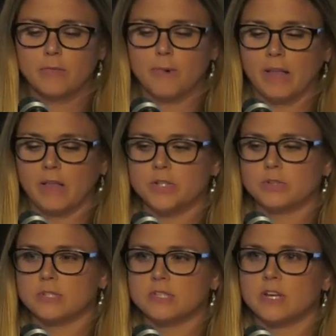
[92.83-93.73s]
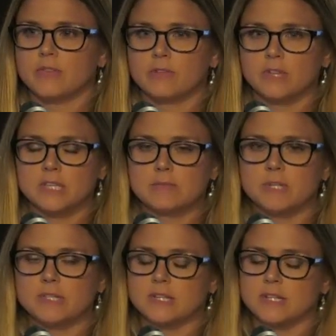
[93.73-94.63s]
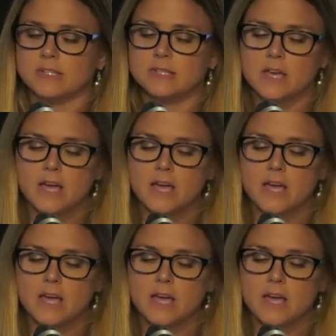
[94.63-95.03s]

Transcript: biological study for this species,